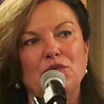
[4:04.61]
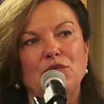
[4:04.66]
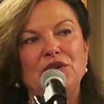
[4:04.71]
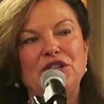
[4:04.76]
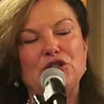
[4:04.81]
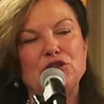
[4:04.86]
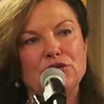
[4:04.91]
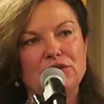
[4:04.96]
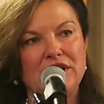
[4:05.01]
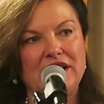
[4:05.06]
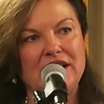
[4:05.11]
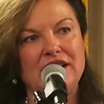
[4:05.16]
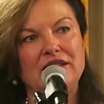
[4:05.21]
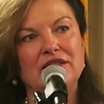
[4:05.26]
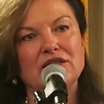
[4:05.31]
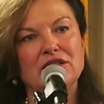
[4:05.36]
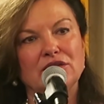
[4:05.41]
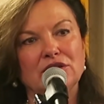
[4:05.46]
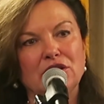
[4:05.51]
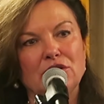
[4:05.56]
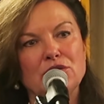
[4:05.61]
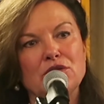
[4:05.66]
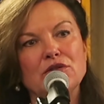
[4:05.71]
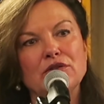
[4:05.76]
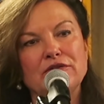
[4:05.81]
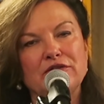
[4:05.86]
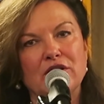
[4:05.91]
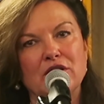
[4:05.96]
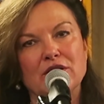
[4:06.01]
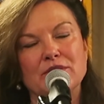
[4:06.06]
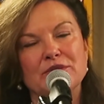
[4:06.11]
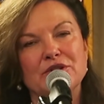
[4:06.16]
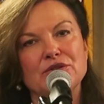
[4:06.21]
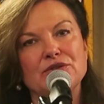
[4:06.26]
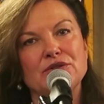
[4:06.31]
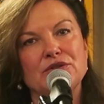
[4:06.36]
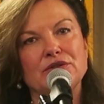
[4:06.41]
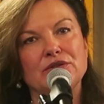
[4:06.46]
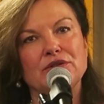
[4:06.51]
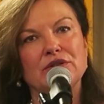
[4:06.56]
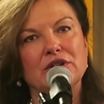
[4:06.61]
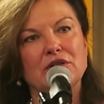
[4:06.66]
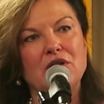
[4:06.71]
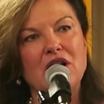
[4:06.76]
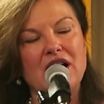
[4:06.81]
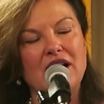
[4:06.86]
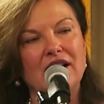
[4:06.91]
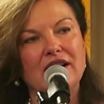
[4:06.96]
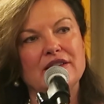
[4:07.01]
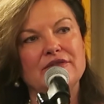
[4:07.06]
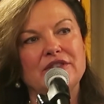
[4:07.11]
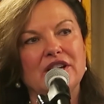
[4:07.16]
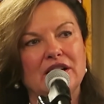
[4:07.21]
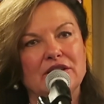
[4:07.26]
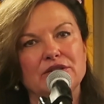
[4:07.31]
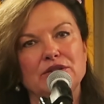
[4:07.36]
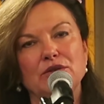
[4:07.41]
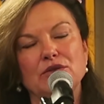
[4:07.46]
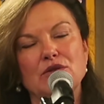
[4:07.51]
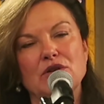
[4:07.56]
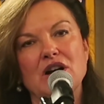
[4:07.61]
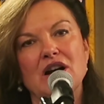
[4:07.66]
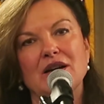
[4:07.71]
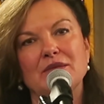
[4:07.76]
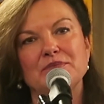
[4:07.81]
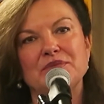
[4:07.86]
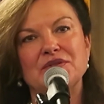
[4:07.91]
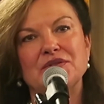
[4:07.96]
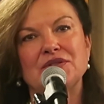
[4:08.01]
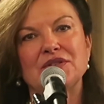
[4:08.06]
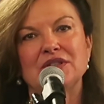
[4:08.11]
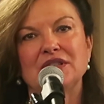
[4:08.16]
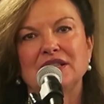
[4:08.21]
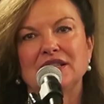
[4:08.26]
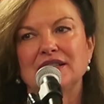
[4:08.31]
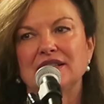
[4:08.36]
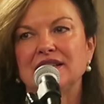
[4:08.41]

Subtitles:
we train the local farmers to grow high-value crops.